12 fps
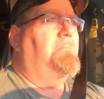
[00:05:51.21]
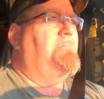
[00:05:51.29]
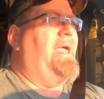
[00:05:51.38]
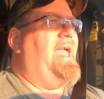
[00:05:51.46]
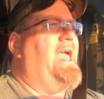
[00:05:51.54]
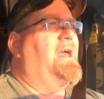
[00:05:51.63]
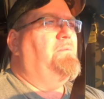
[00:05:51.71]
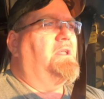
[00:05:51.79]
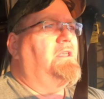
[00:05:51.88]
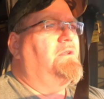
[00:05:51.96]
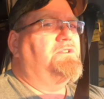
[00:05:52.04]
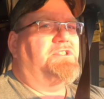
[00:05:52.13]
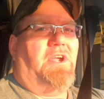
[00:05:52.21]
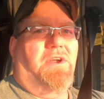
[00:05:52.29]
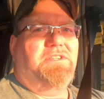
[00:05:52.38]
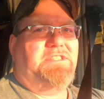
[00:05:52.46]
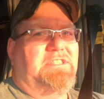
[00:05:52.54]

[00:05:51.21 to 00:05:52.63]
Man, when you start